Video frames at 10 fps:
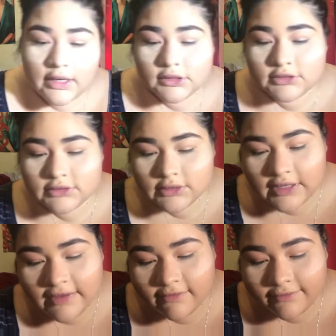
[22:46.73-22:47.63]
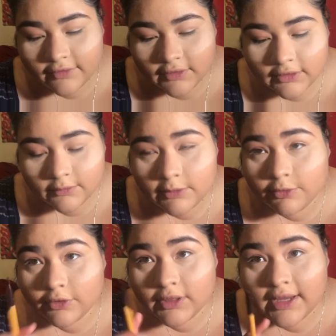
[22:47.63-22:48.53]
Just have a feeling people
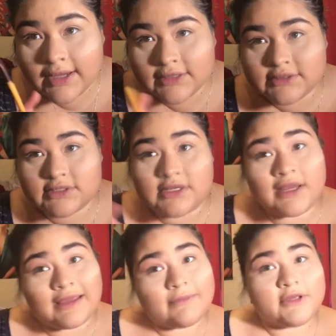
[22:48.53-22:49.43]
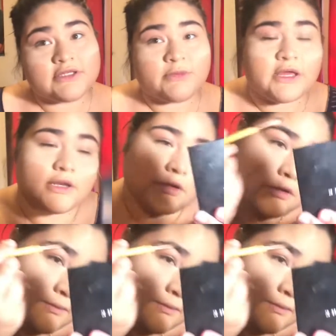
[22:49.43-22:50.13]
are going to ask this. I am Hispanic.